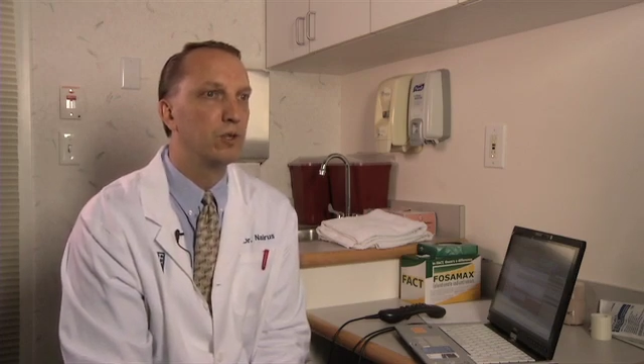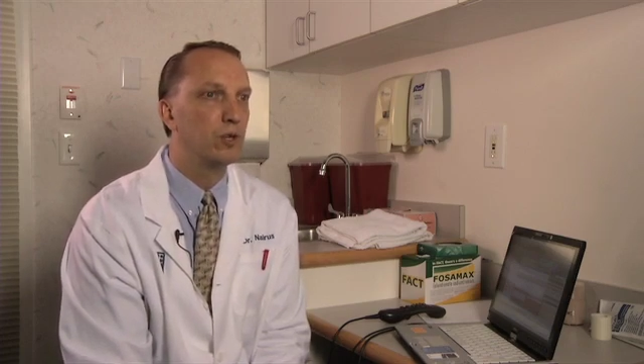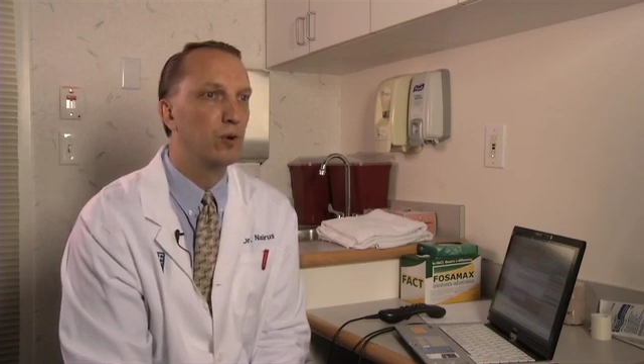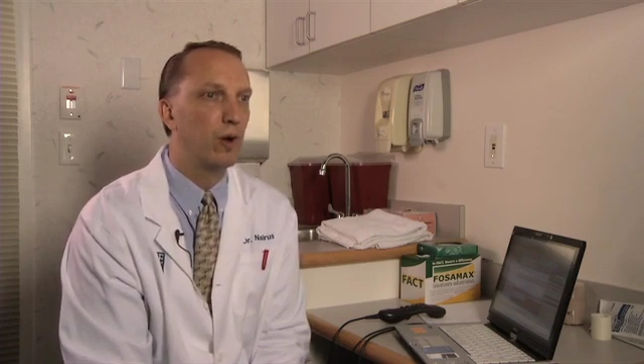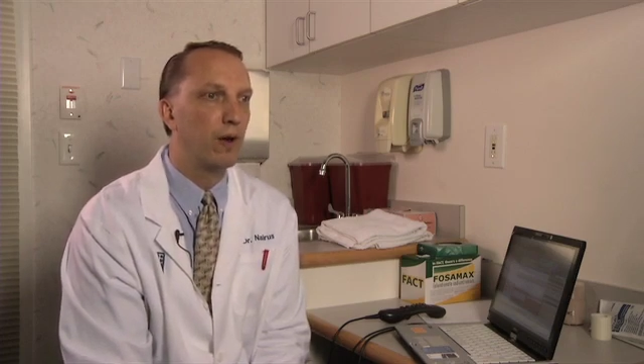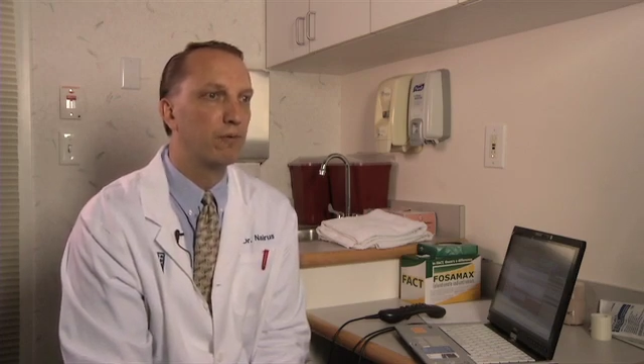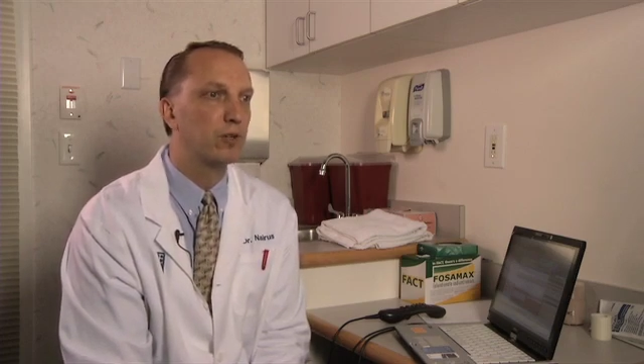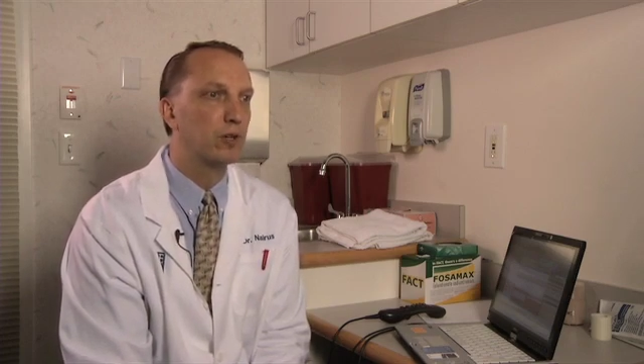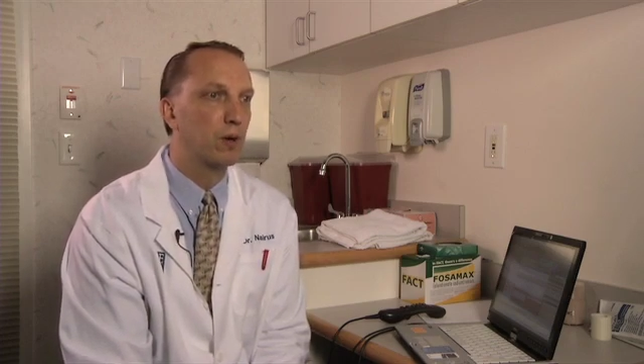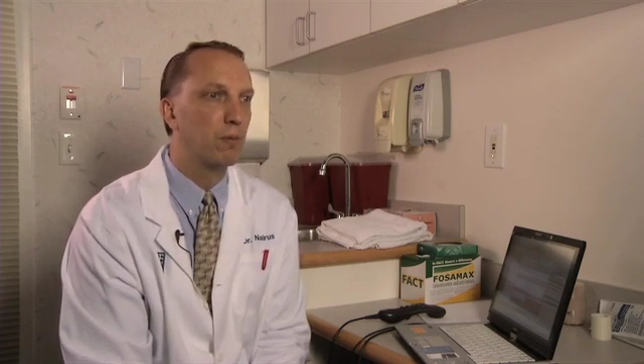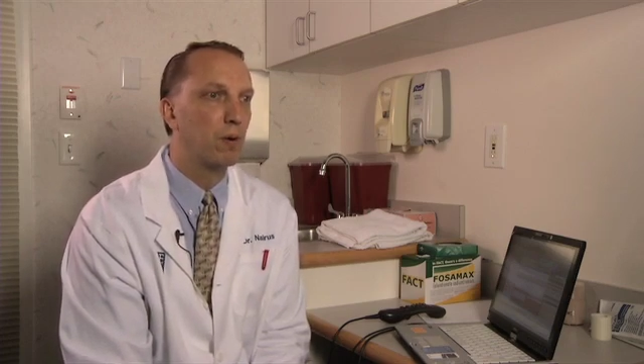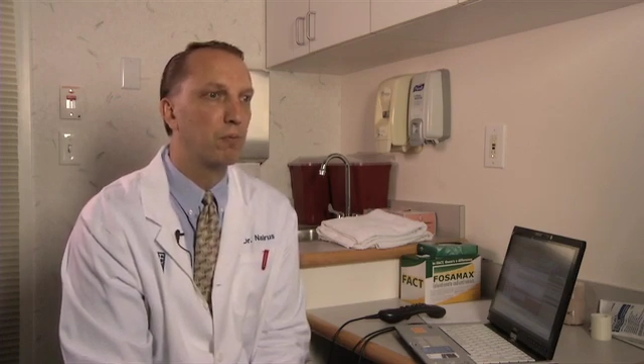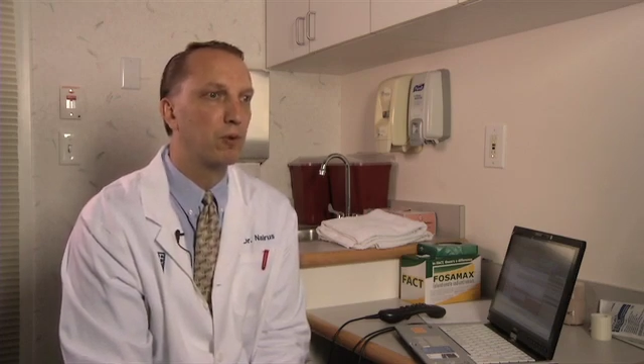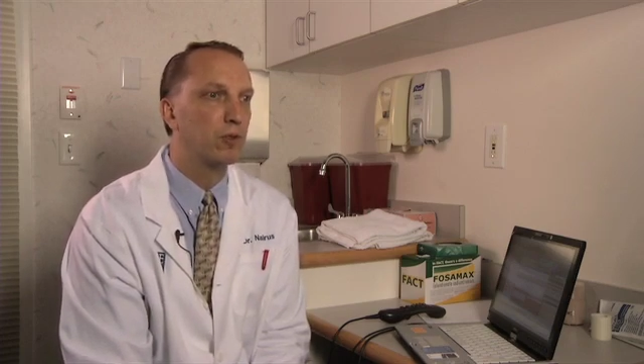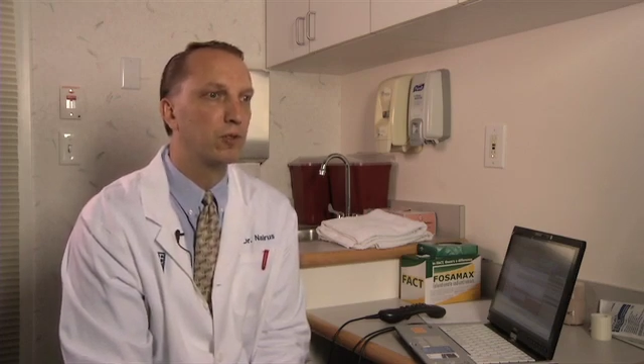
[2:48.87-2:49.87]
you have to
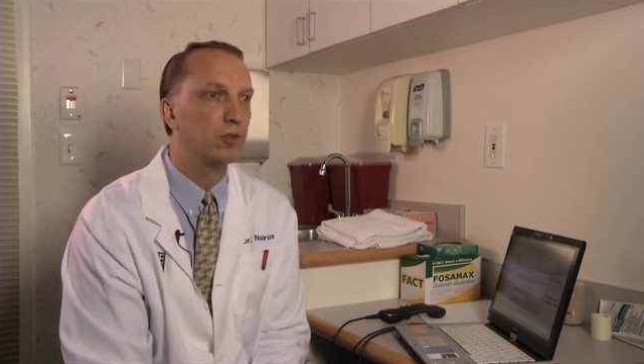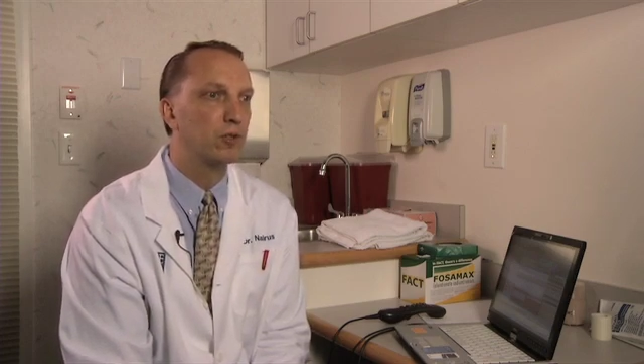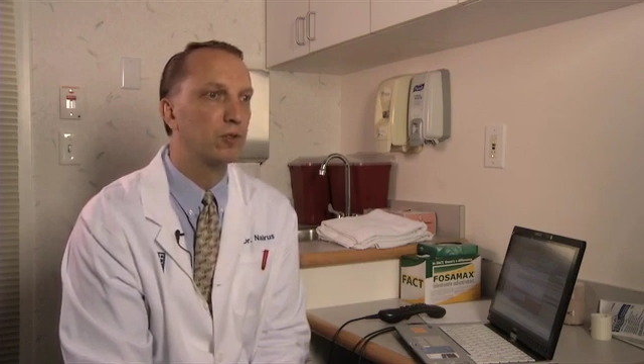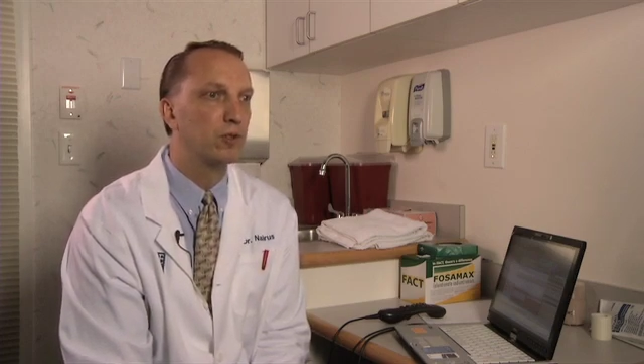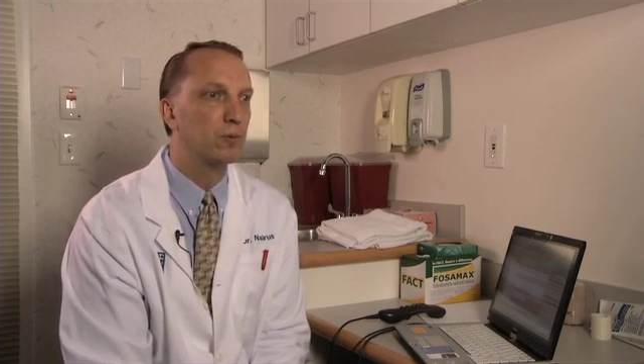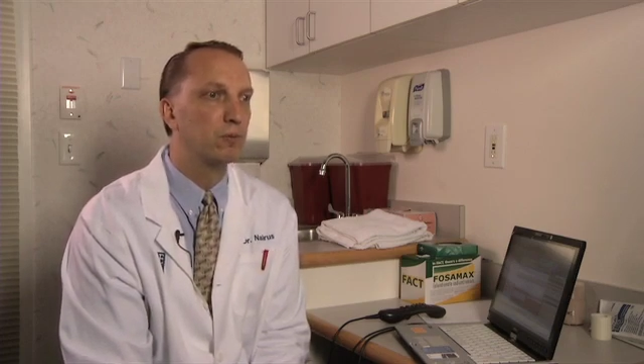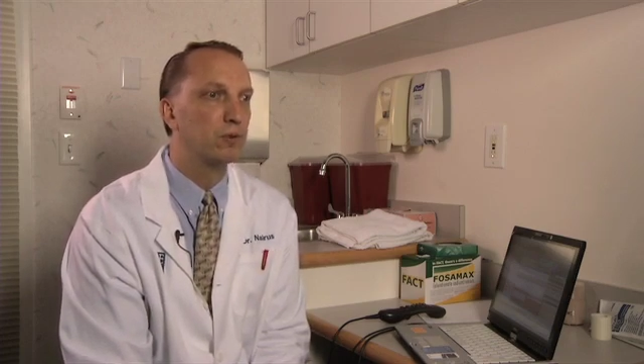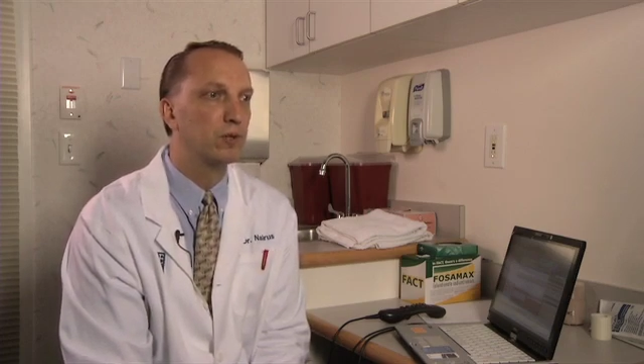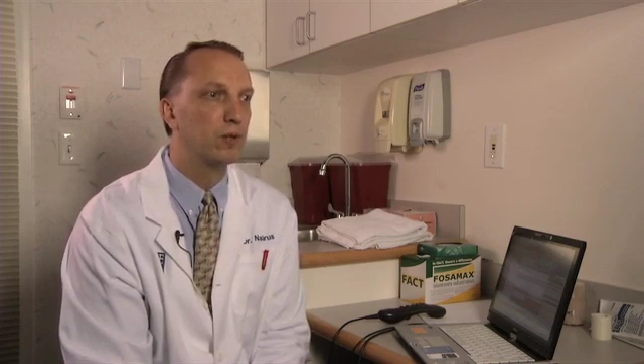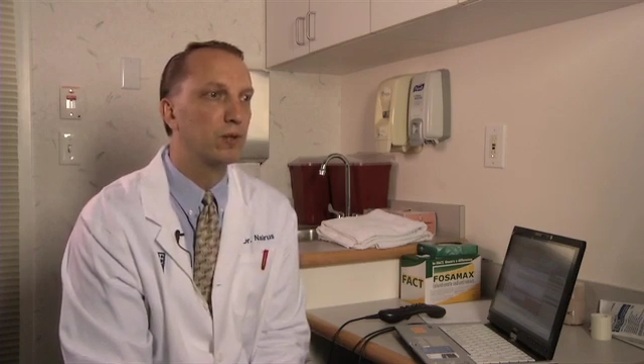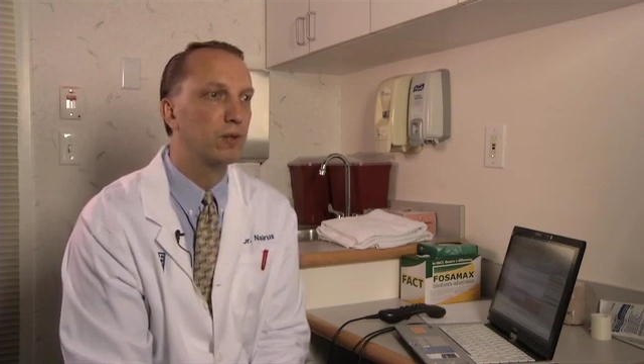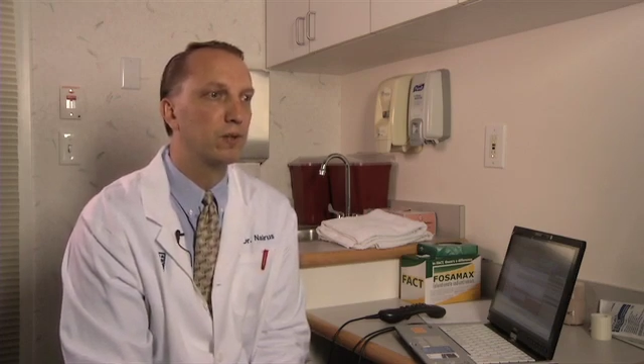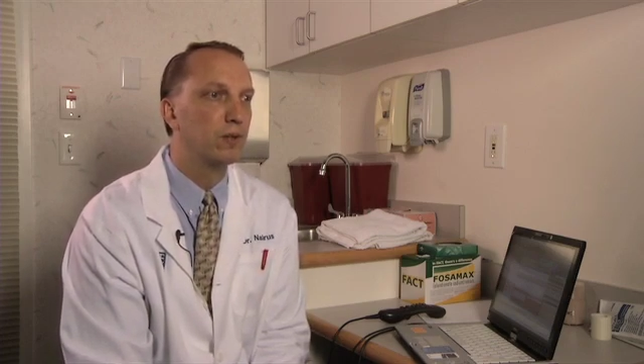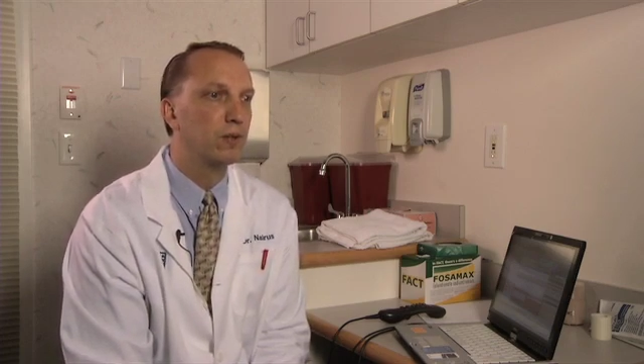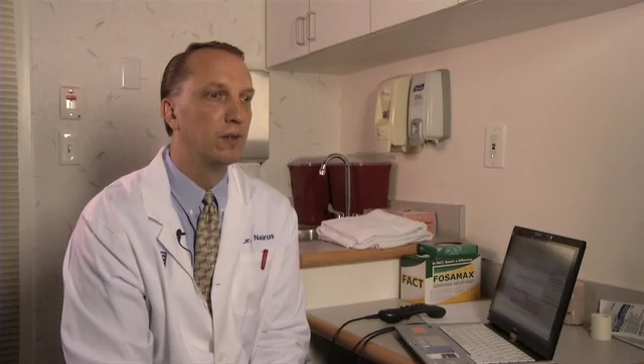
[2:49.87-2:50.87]
come up with a system
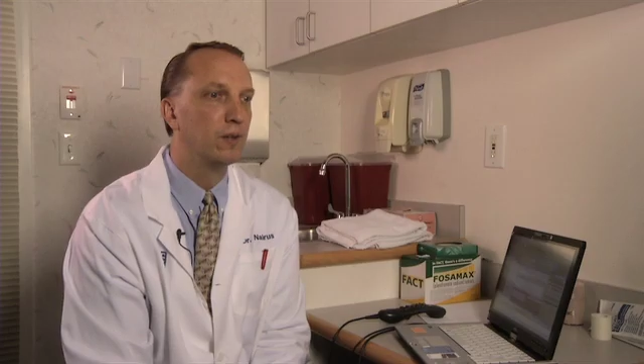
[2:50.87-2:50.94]
to,